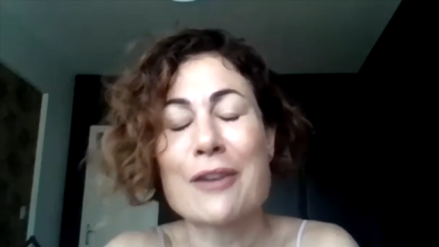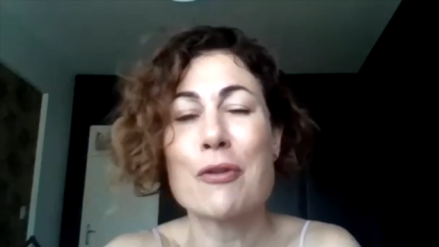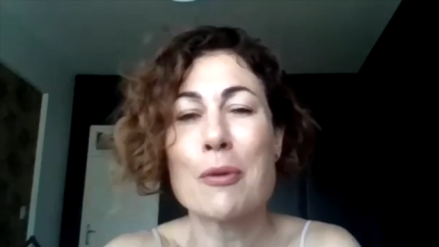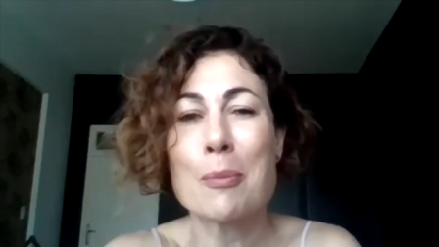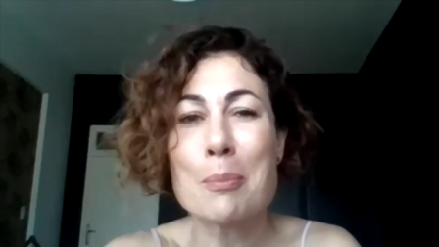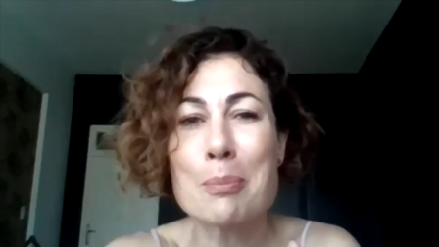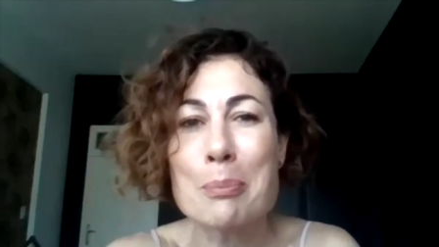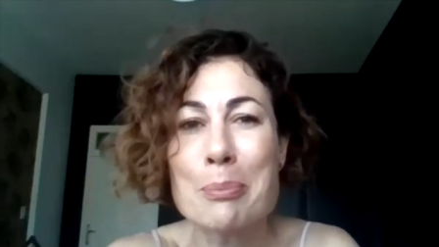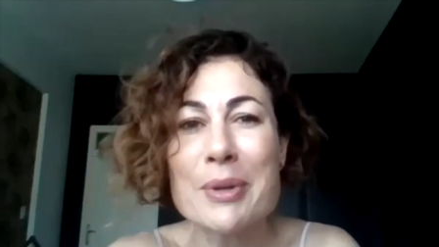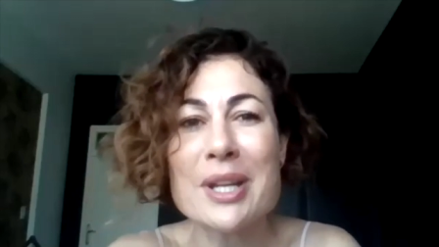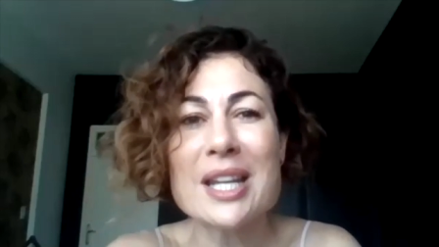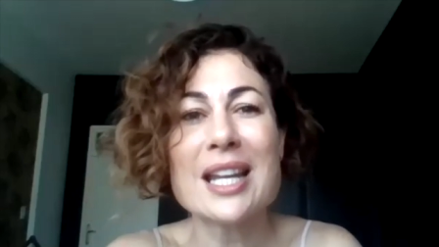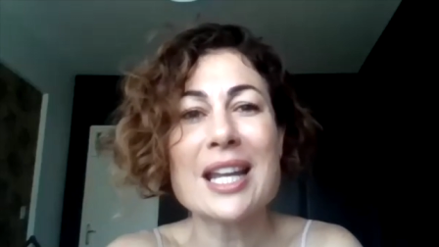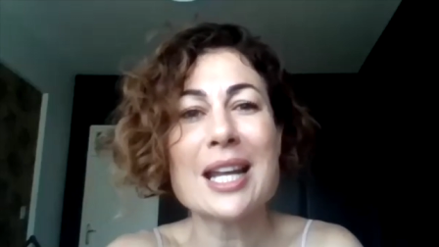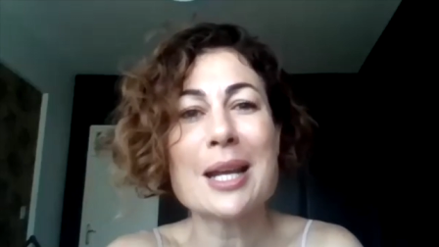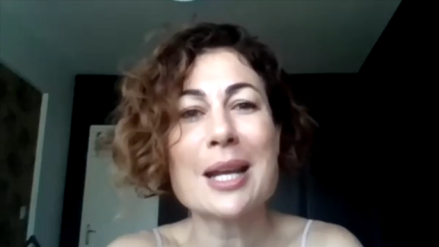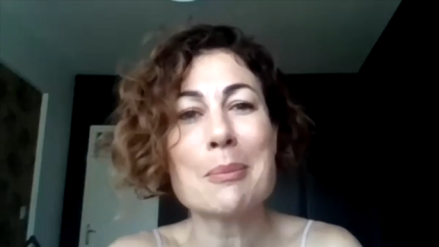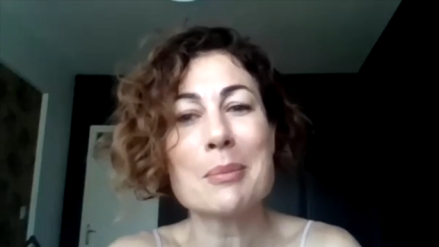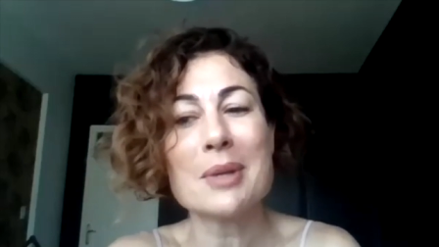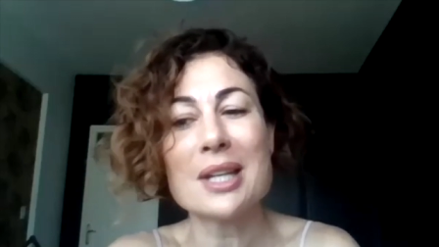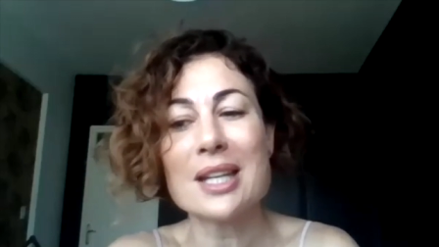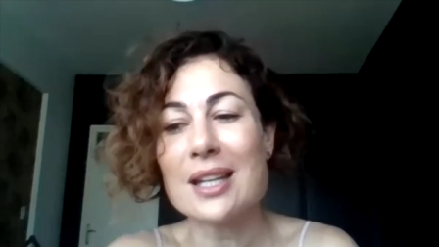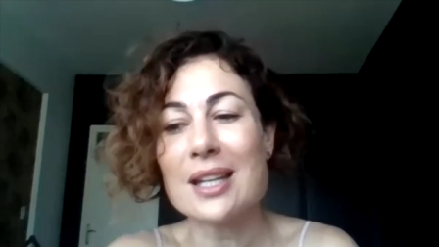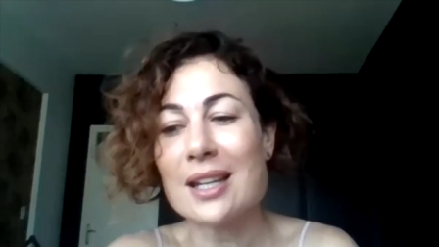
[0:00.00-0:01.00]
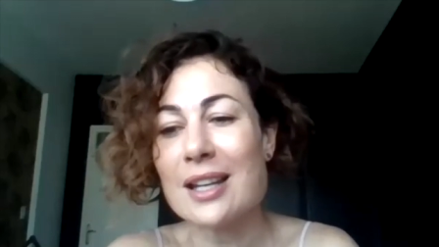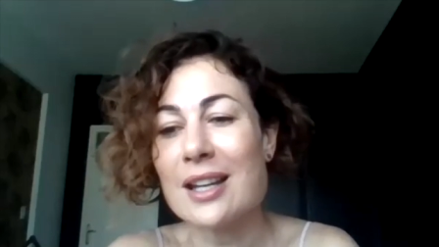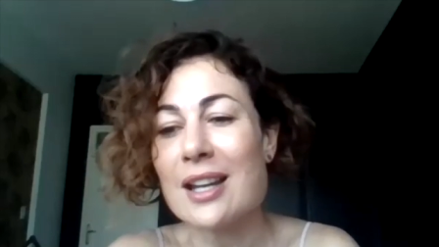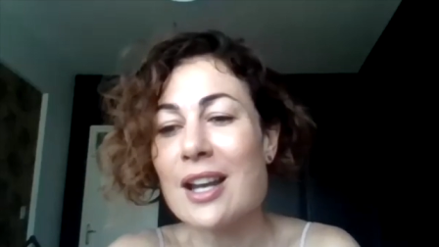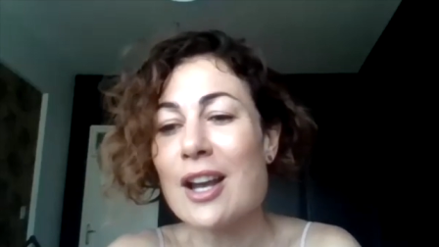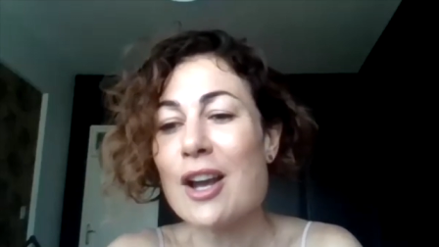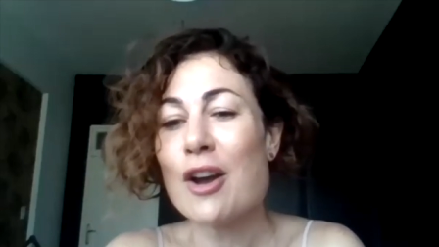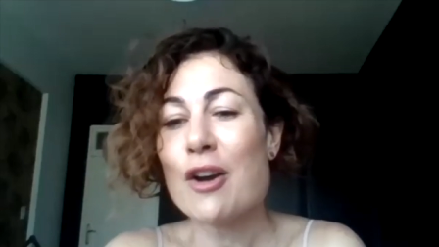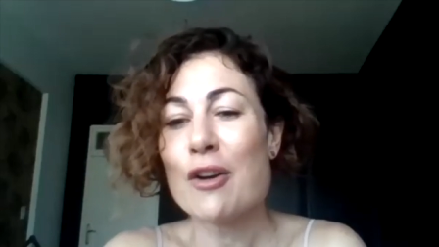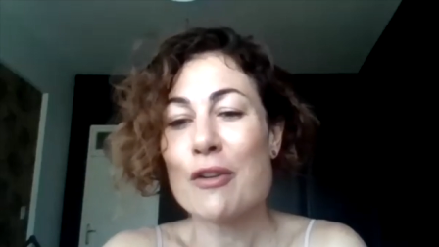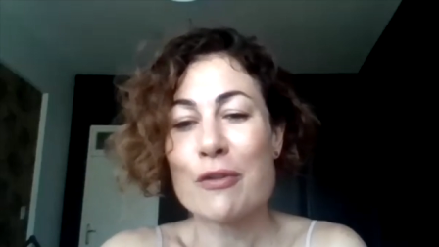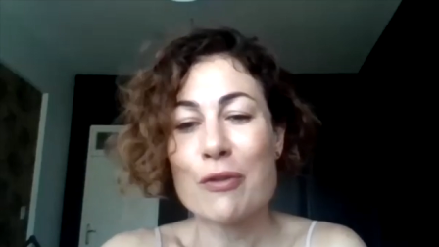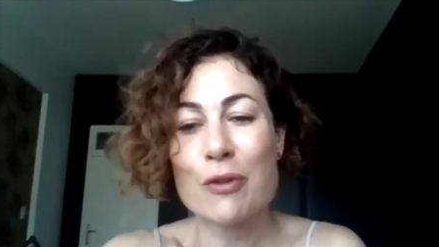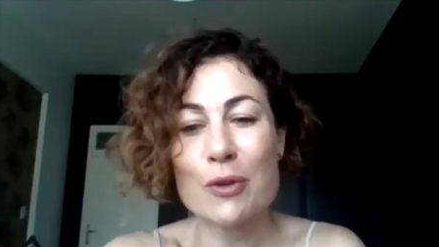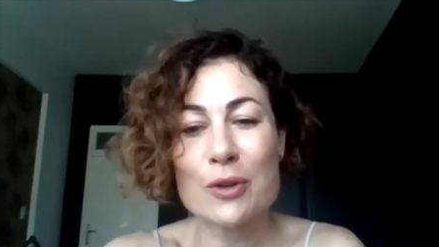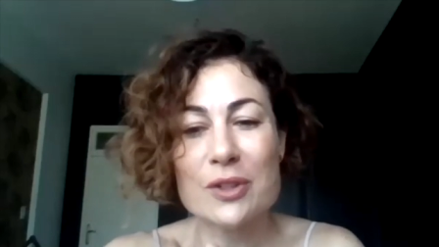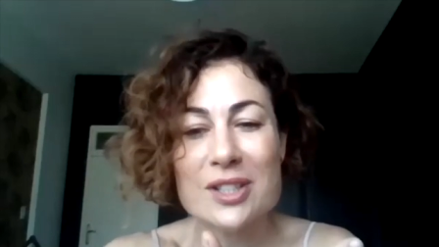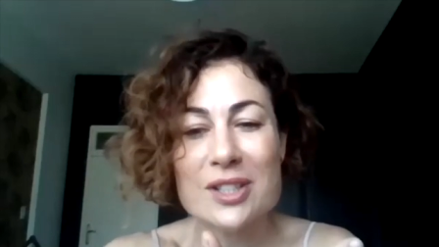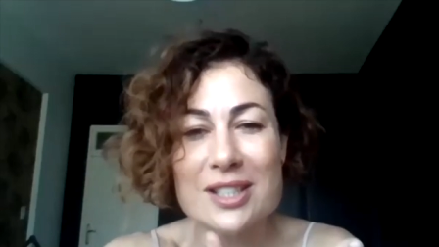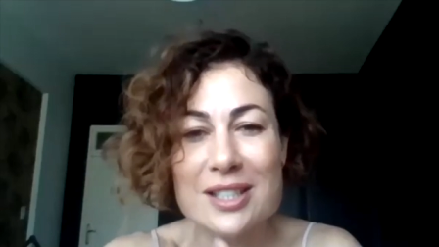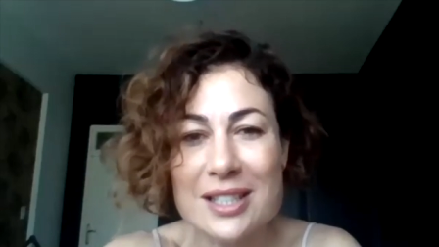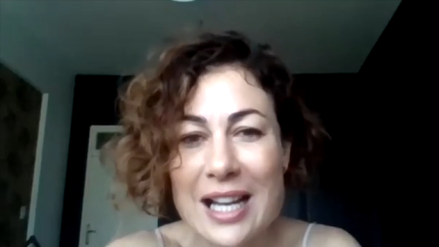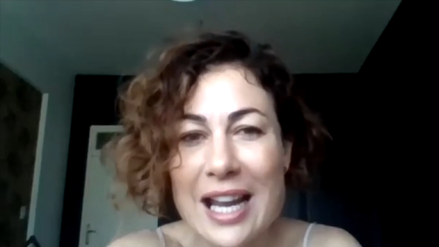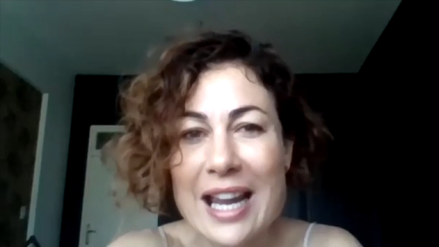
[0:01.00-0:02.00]
for being me for
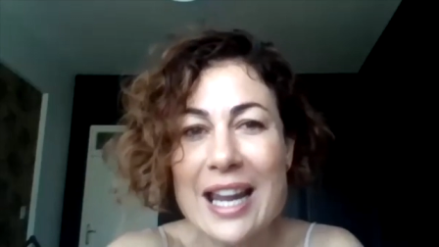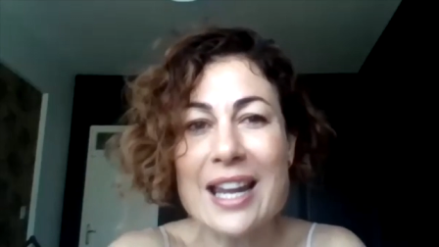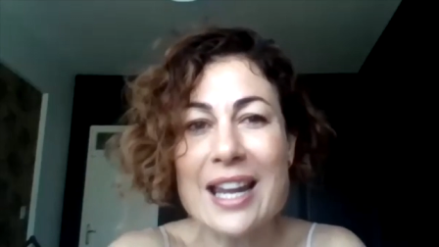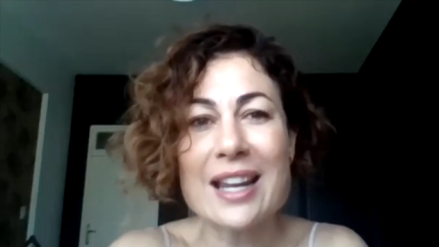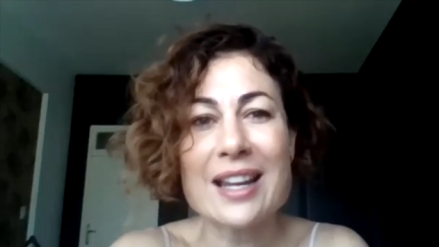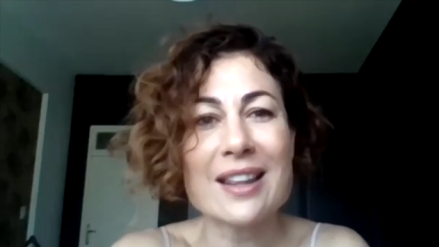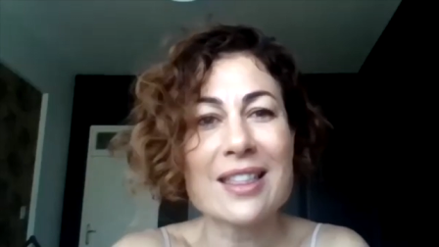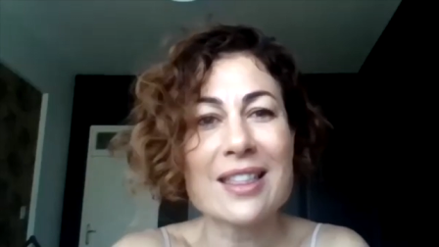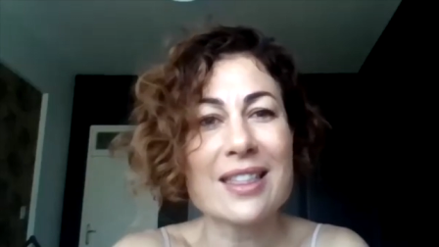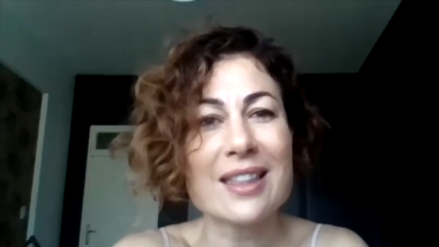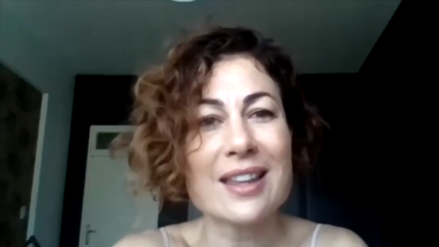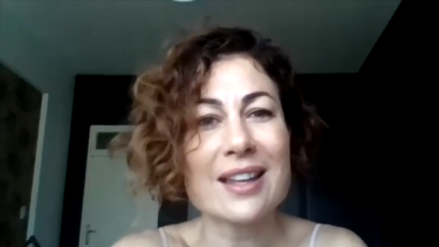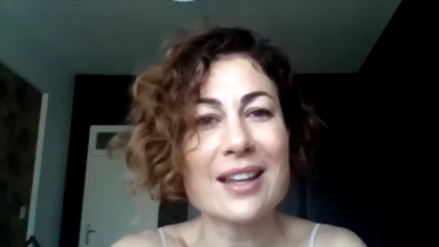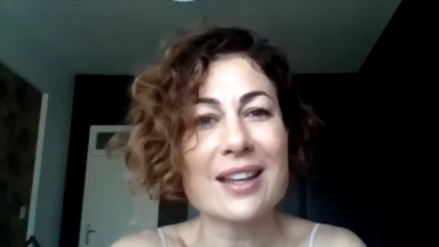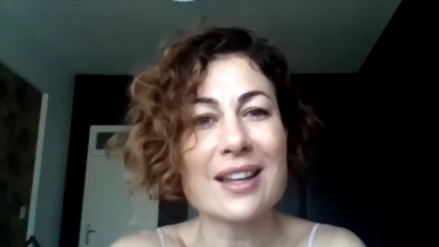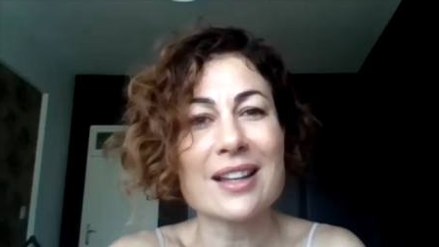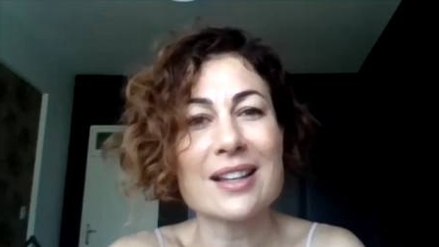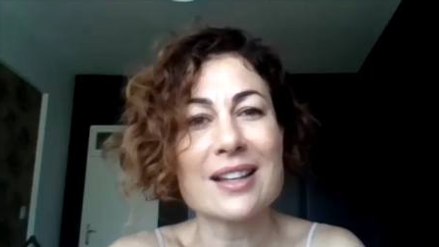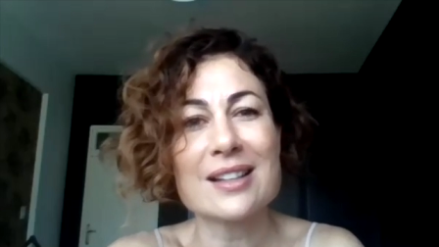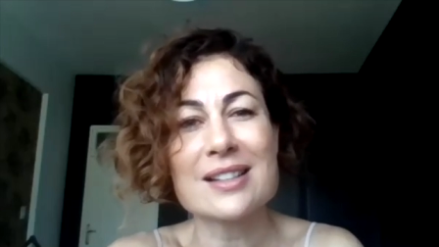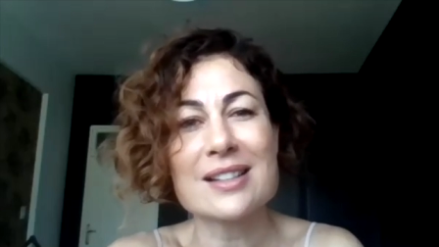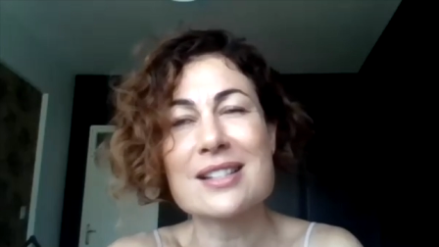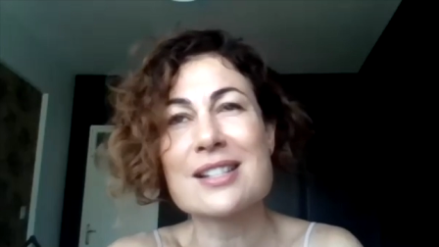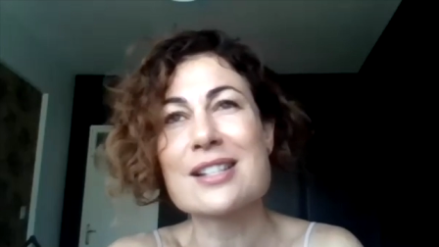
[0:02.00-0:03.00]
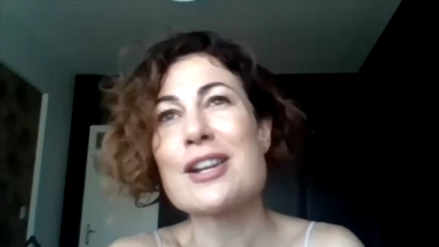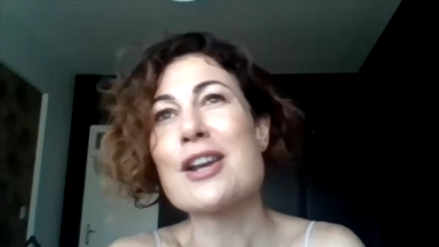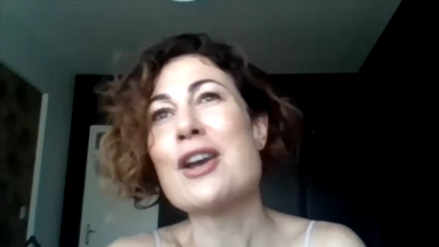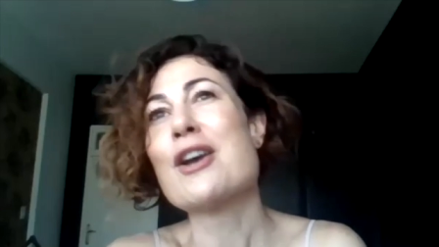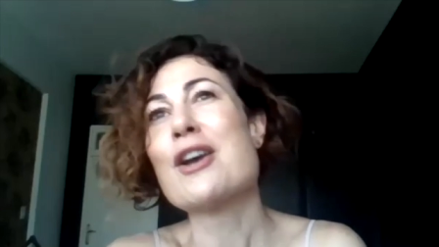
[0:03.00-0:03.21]
saying things